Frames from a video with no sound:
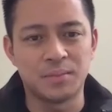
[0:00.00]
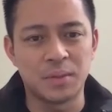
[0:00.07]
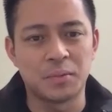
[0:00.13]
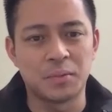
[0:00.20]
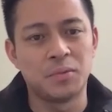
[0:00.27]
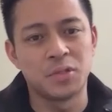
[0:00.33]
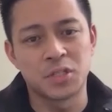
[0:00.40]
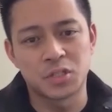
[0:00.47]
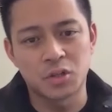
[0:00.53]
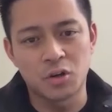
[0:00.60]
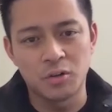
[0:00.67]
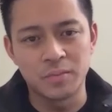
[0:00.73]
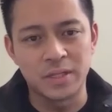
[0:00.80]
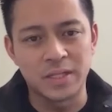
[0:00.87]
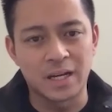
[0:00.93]
People would just
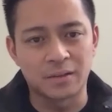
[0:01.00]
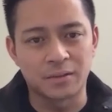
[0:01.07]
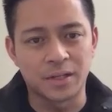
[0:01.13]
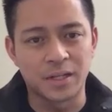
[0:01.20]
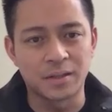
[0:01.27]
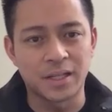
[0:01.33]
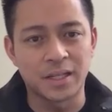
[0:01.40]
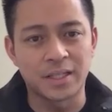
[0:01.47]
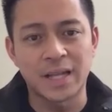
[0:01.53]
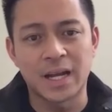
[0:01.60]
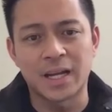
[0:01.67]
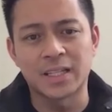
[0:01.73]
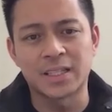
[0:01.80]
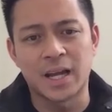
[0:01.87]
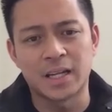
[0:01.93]
call me that, right? Like
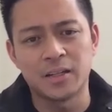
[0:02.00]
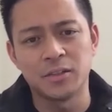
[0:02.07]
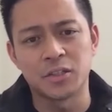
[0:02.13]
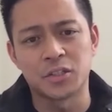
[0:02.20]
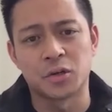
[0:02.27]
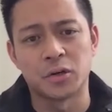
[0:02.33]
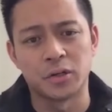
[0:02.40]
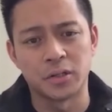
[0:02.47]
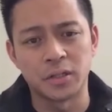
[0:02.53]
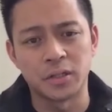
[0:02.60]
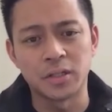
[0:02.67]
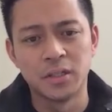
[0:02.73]
a title is earned,